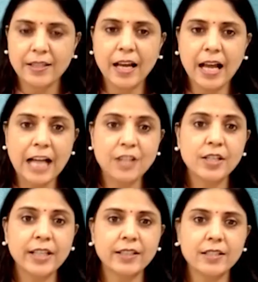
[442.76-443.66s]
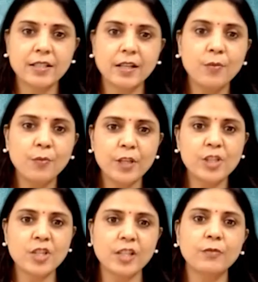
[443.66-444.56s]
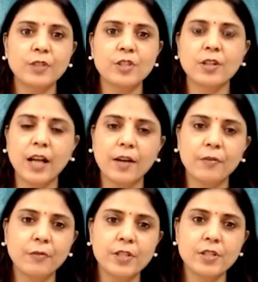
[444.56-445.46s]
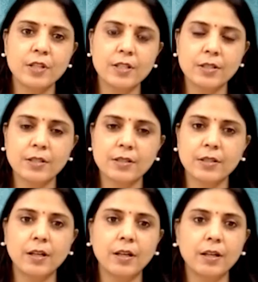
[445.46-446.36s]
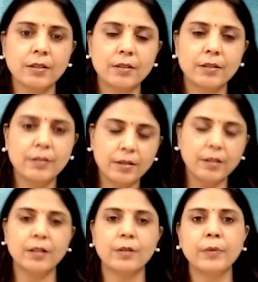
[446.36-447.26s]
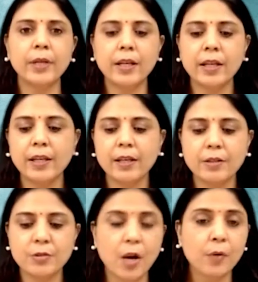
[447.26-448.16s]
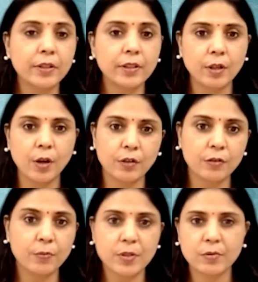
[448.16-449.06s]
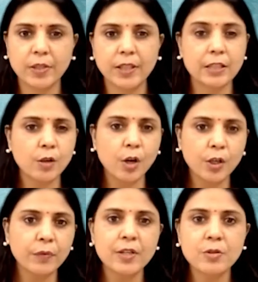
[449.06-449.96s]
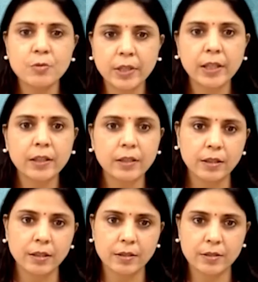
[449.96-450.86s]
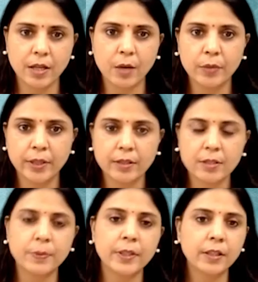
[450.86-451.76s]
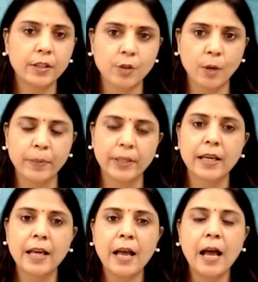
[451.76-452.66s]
Yeah, actually this term witch and witchcraft, it is really shrouded in a lot of mystery. And there's a lot of intrigue surrounding this particular topic.